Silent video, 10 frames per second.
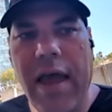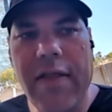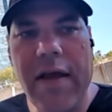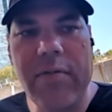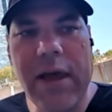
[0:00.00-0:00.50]

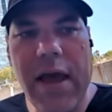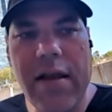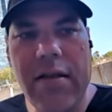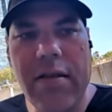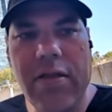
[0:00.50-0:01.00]
and then we
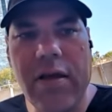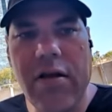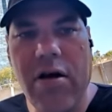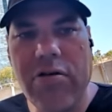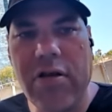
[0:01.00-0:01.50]
get the
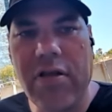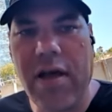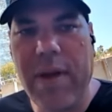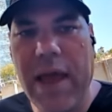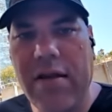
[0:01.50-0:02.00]
notion
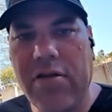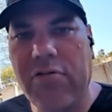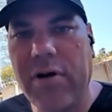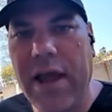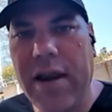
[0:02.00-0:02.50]
that man is
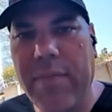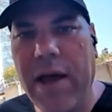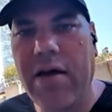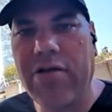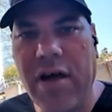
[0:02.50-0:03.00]
created
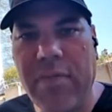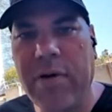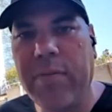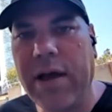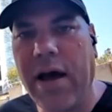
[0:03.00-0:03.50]
by Hashem
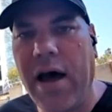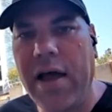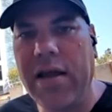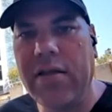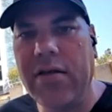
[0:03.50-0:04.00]
or by
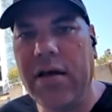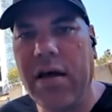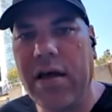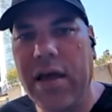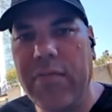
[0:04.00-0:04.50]
God in
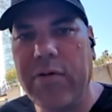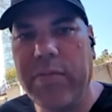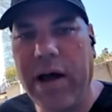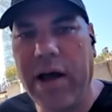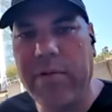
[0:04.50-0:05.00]
the Hebrew
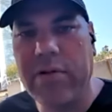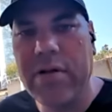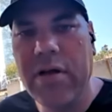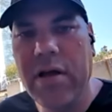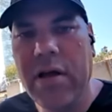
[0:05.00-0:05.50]
Bible,
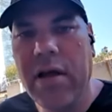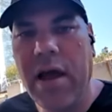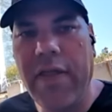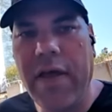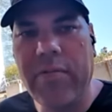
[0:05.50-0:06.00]

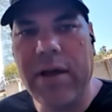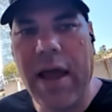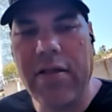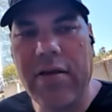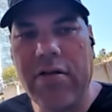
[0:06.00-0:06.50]
and then we
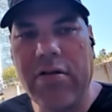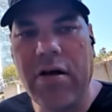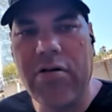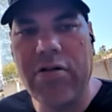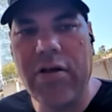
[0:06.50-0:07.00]
get this
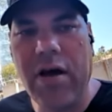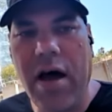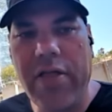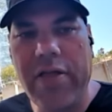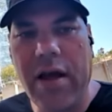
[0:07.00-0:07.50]

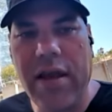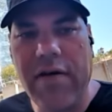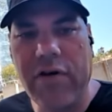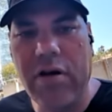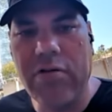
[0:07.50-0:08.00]
the
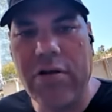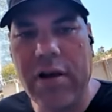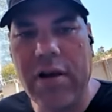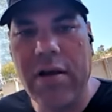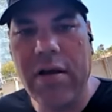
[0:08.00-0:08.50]
different
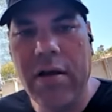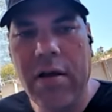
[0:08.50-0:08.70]
notion